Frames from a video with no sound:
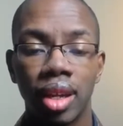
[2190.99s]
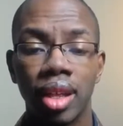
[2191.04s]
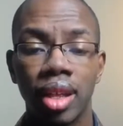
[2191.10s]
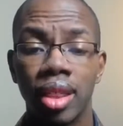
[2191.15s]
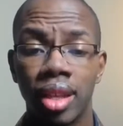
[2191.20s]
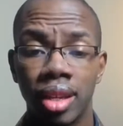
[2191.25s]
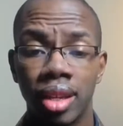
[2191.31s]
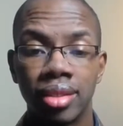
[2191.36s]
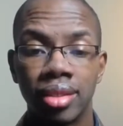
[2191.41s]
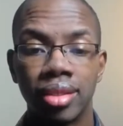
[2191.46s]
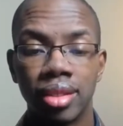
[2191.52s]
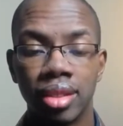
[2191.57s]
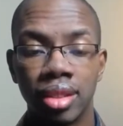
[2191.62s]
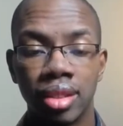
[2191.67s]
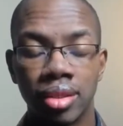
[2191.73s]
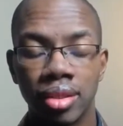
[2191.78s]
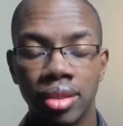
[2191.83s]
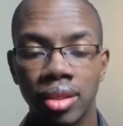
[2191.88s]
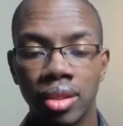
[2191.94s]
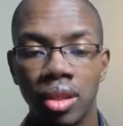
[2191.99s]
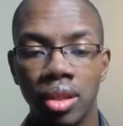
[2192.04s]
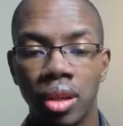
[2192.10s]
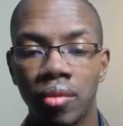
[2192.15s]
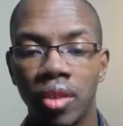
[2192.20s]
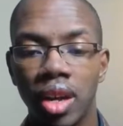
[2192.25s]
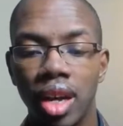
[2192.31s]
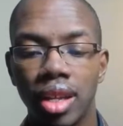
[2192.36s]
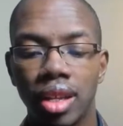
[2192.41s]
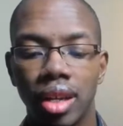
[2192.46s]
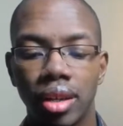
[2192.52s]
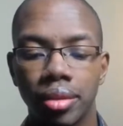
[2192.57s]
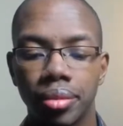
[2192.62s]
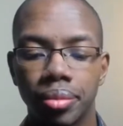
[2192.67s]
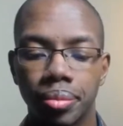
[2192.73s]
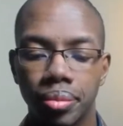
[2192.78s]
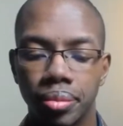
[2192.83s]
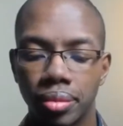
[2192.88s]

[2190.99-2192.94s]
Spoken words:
This is nirvana.